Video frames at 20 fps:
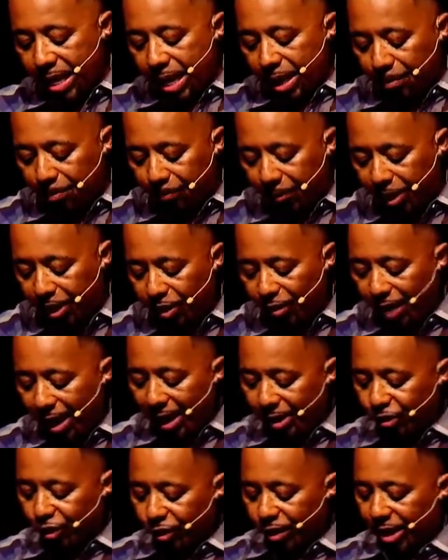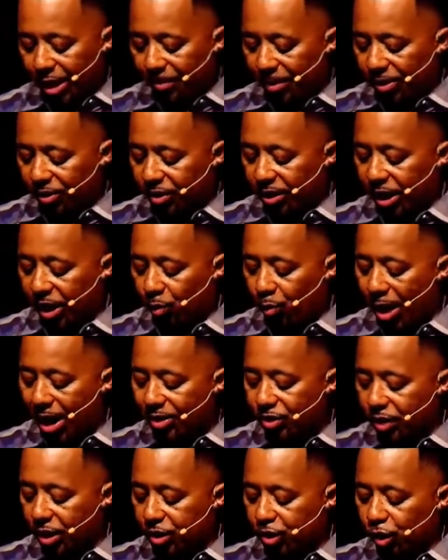And Peter answered him and said,
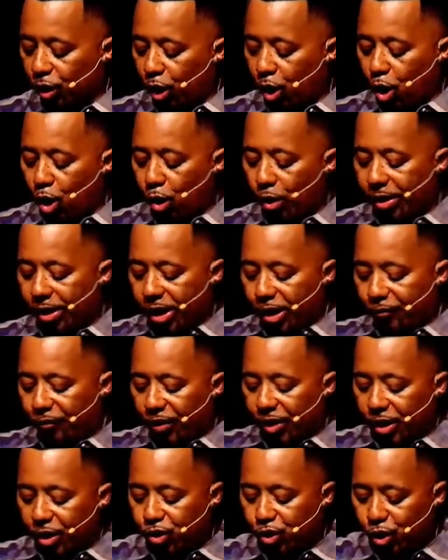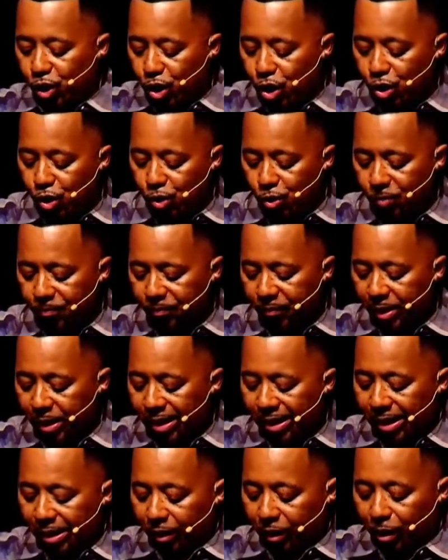Watch this, Lord, if it is you,
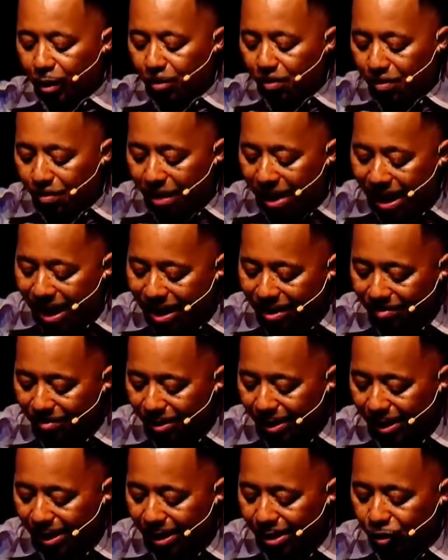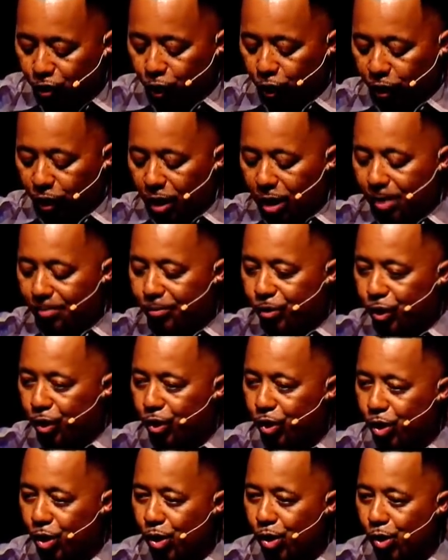command me to come to
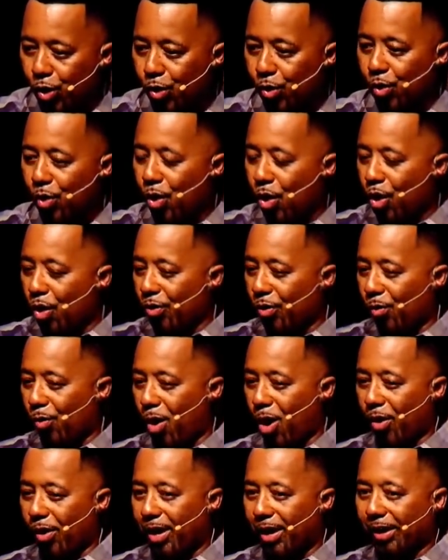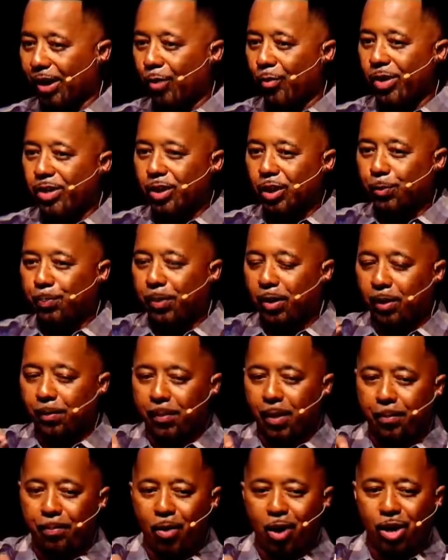you on the water. Now, can we just put a,
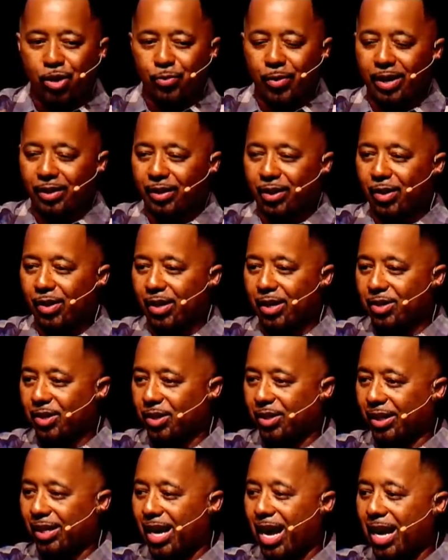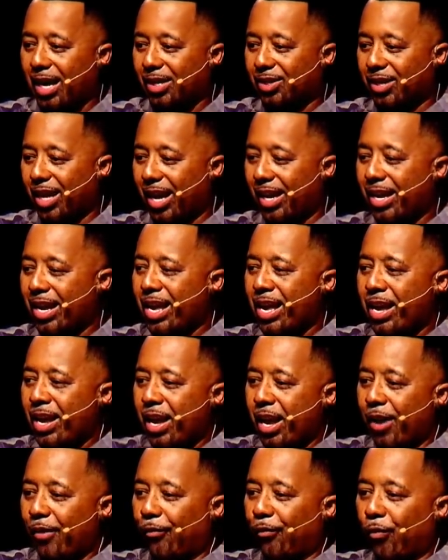a pause right there and, just acknowledge that
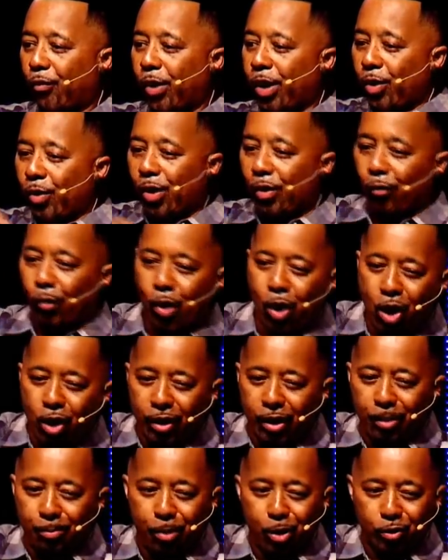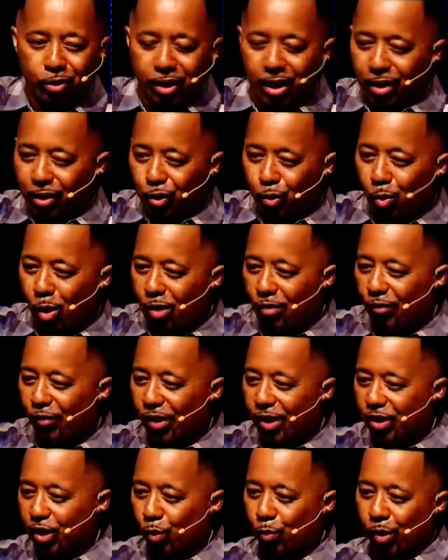if, we, if we're all in the boat together, 12 of
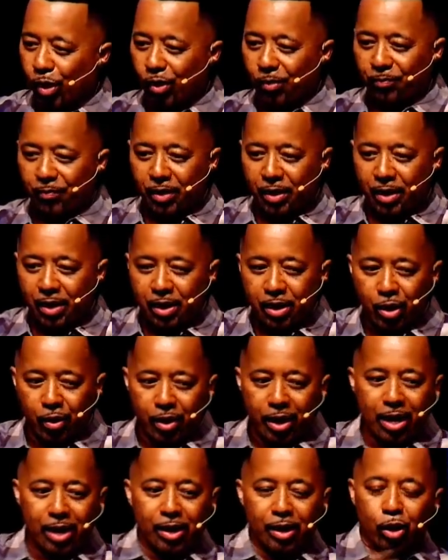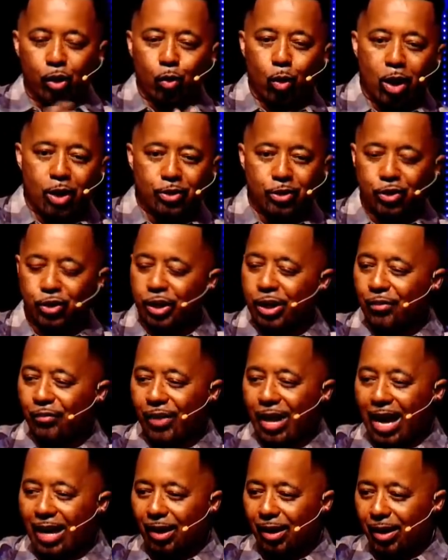us, and we're you know, heading across the Sea of
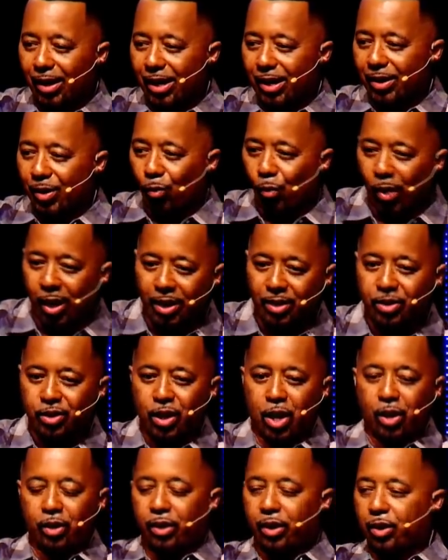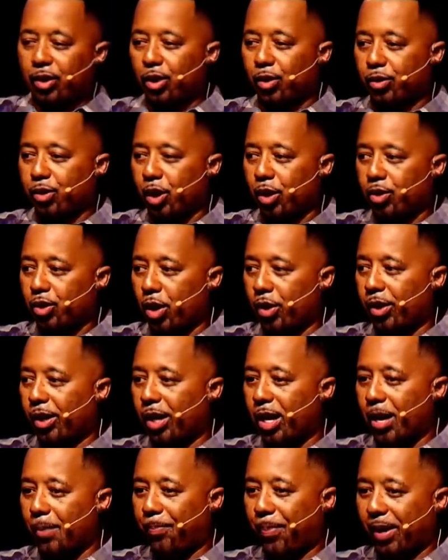Galilee and the wind start, you know, t-
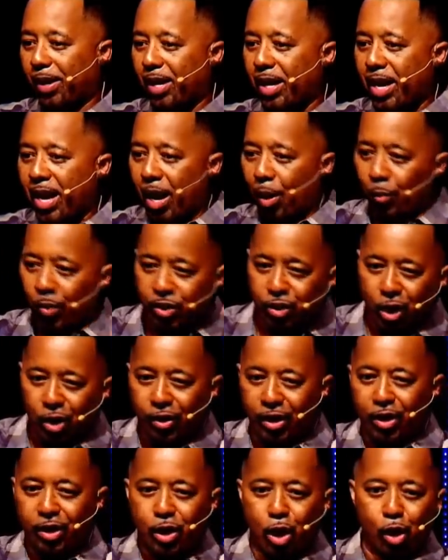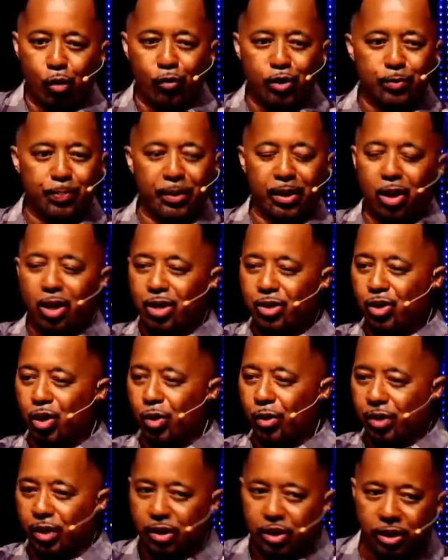turning up and, and we start getting nervous because, you
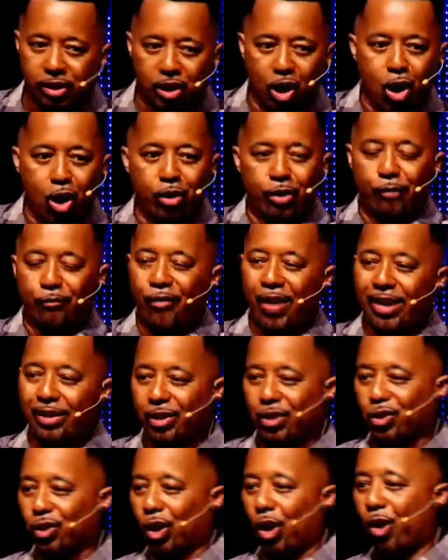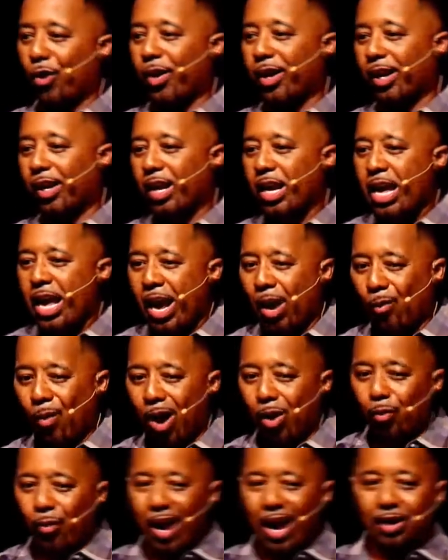know, it's hard to fight this current. And, and
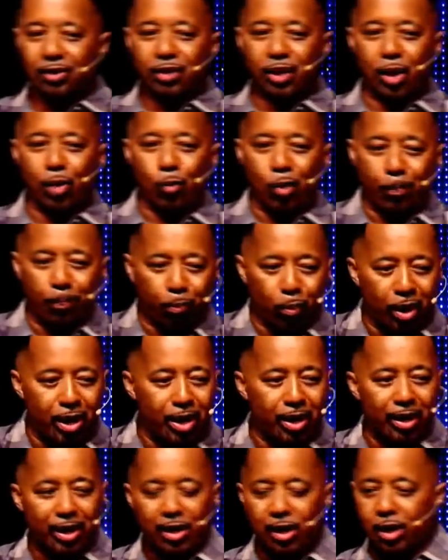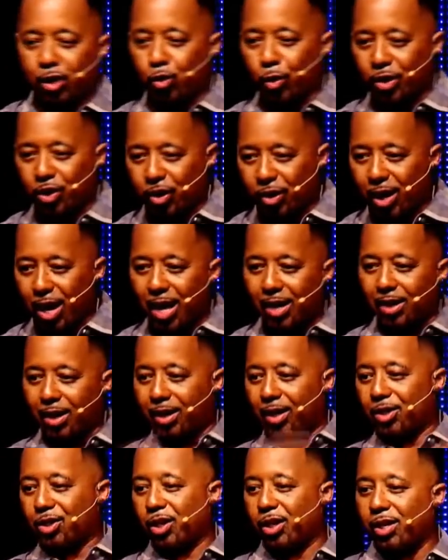while we're out there and we're praying and, and trusting God to
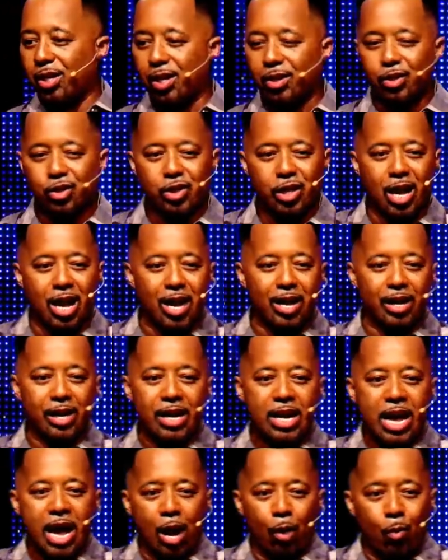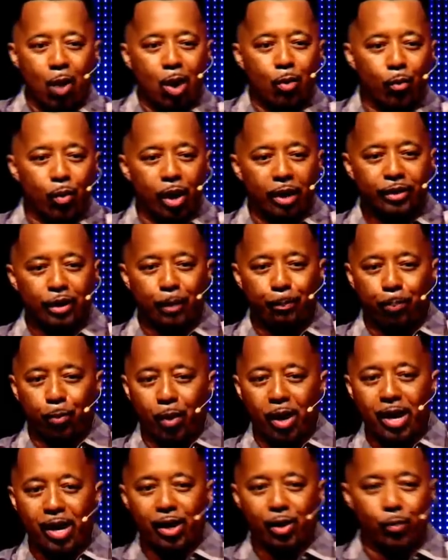get us to the other side, and, and while we're out there
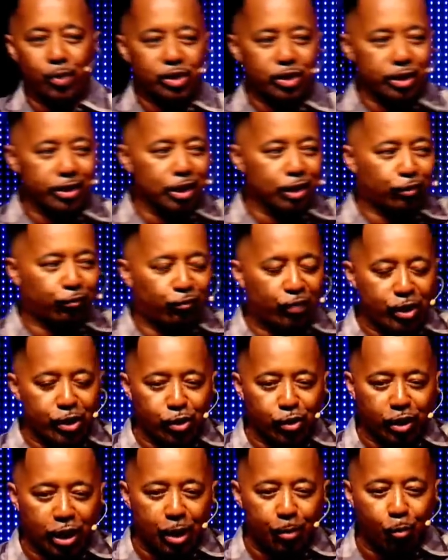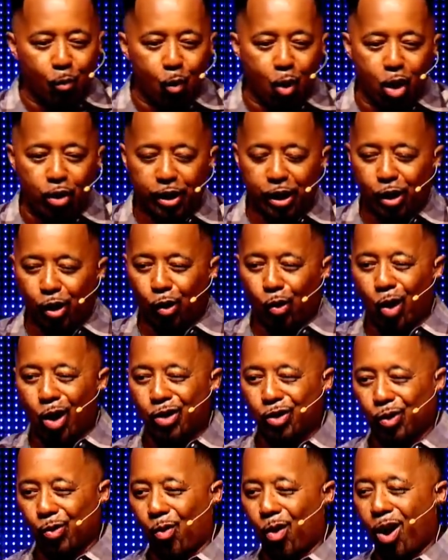praying, we see this figure come walking
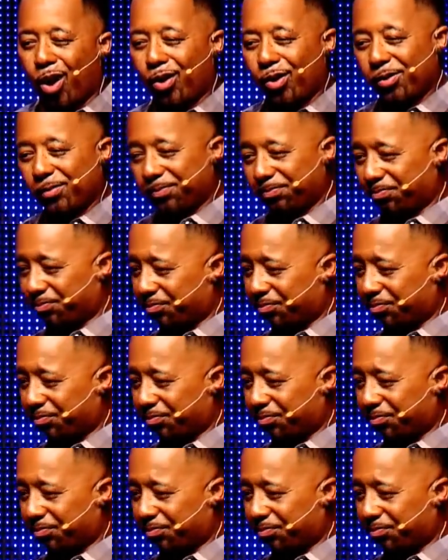across the water.